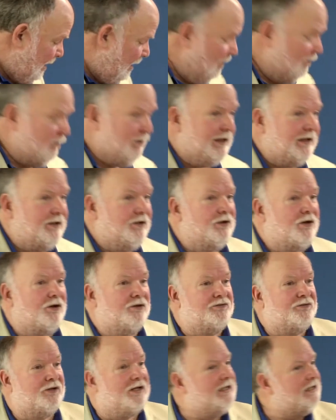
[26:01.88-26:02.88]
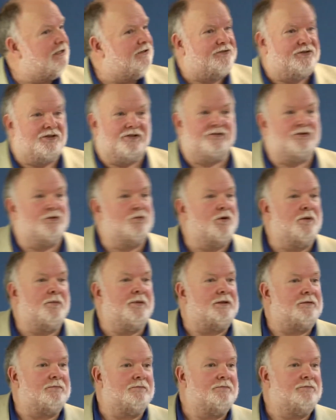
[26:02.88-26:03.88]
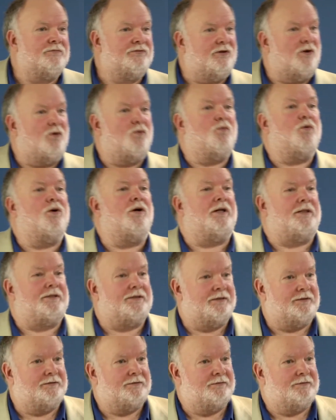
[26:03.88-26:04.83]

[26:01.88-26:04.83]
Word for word: But here in Australia, it's just a woman. So what?